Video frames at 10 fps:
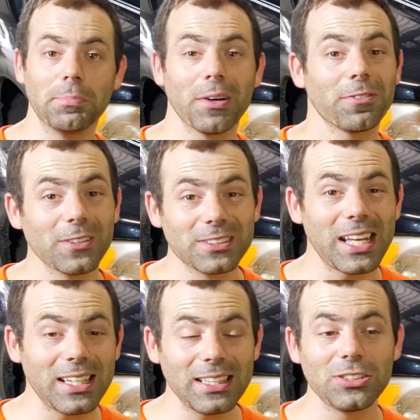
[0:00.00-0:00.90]
But for
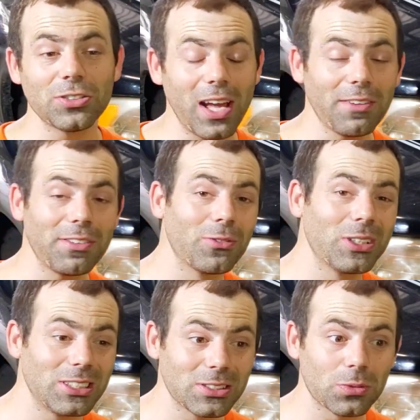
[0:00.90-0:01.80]
daily driving,
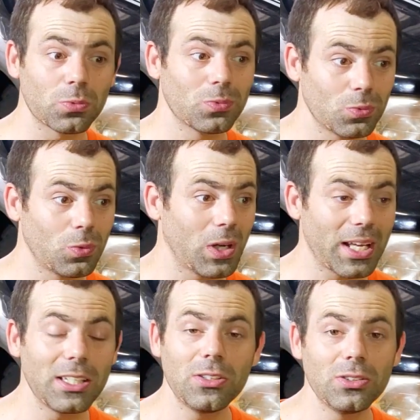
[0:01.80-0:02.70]
which is what
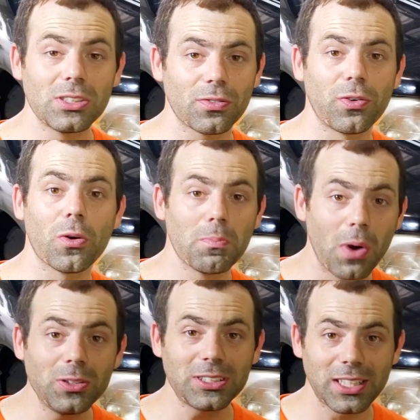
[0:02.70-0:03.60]
I use it for
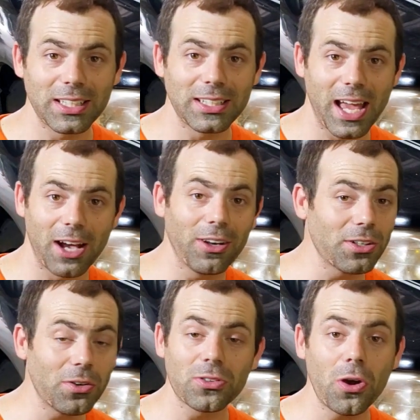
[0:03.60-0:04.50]
mostly now, I
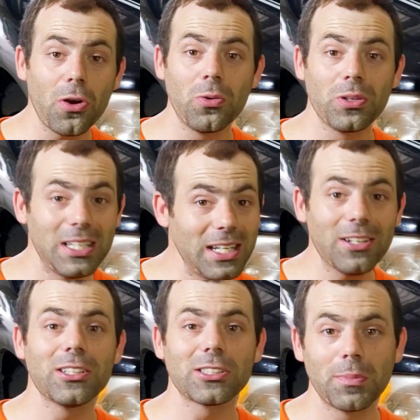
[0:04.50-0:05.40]
don't tow
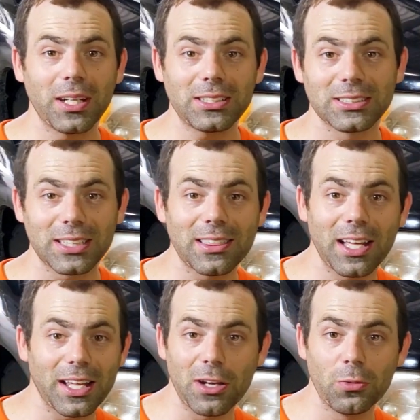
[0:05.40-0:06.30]
near as much as I
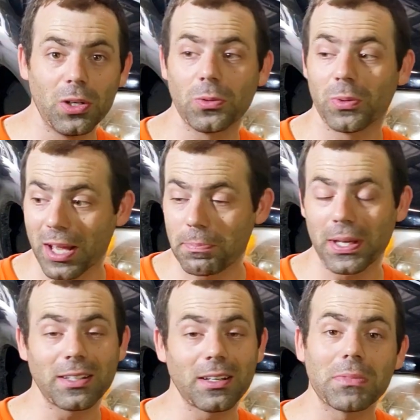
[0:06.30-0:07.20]
thought I would when I
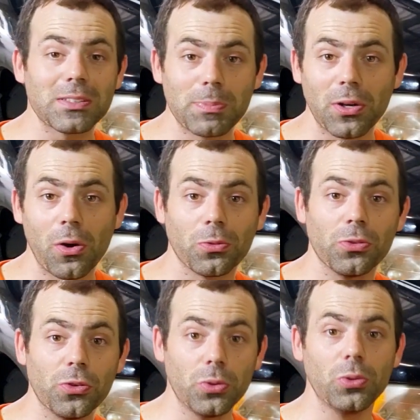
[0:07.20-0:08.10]
picked up this big
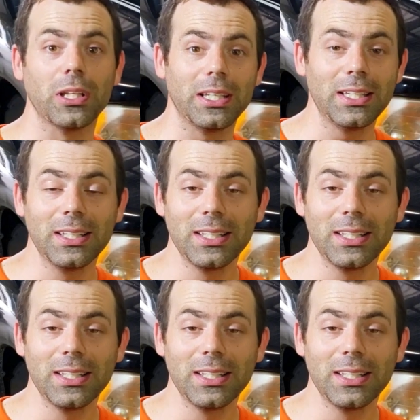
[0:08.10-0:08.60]
old dually.